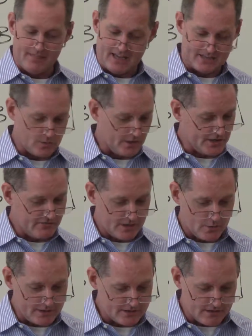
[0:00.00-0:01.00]
That's what you
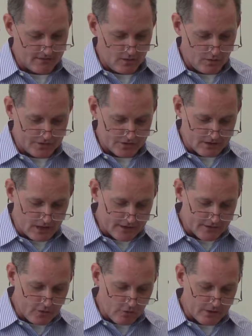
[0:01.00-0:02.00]
requested of the Lord your God
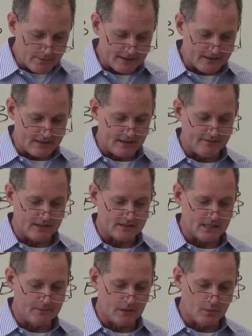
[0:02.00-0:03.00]
on Horeb at the day of the
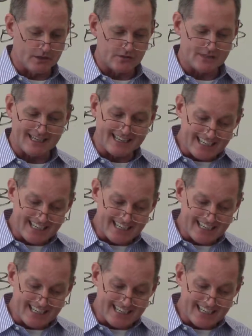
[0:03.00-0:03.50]
assembly, when you said,